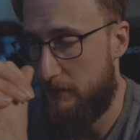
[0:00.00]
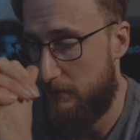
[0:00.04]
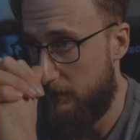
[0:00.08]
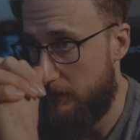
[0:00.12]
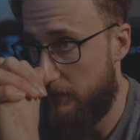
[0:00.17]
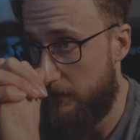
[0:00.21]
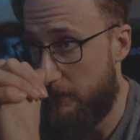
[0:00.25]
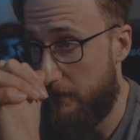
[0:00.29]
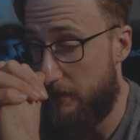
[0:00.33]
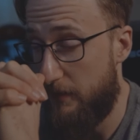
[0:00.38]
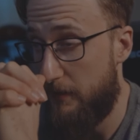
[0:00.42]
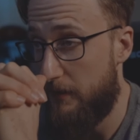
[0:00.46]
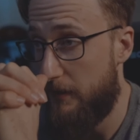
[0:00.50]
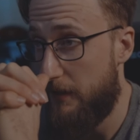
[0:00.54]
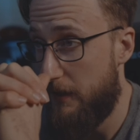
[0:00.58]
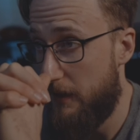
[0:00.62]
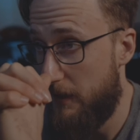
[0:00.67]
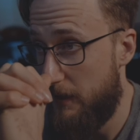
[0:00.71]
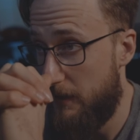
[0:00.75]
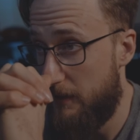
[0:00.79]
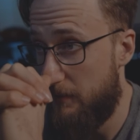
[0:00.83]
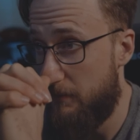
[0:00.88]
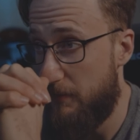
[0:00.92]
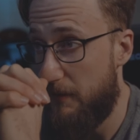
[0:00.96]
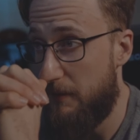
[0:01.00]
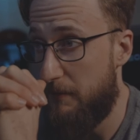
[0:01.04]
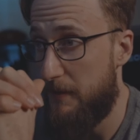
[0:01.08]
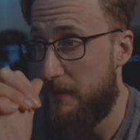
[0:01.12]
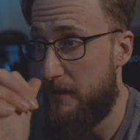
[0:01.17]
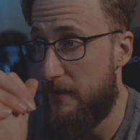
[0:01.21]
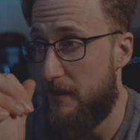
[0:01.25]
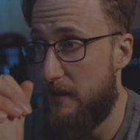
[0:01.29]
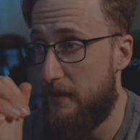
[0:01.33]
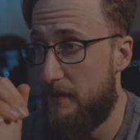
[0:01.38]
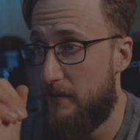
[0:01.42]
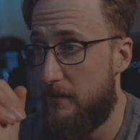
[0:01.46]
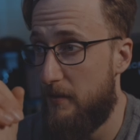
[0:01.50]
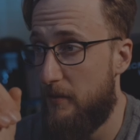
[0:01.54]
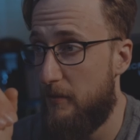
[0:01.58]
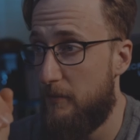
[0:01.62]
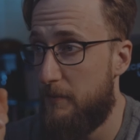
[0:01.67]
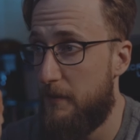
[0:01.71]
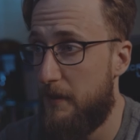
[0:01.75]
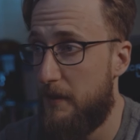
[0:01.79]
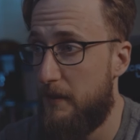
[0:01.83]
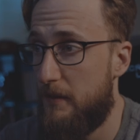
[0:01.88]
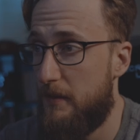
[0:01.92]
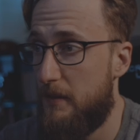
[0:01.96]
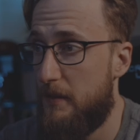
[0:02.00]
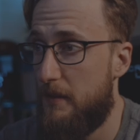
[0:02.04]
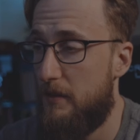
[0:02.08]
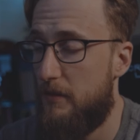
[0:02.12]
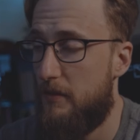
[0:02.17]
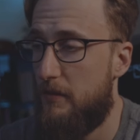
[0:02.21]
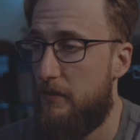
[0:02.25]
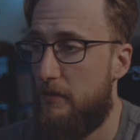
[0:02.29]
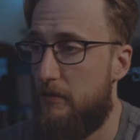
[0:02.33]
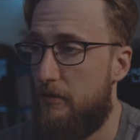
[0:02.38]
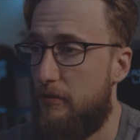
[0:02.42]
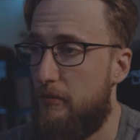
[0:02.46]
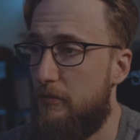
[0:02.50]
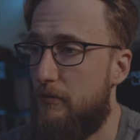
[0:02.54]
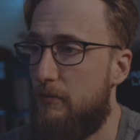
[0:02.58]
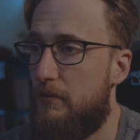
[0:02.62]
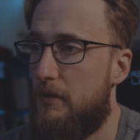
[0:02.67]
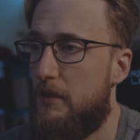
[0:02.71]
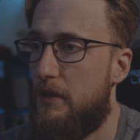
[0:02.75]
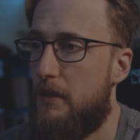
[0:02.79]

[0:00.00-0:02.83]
So here's where we start sculpting the shoe.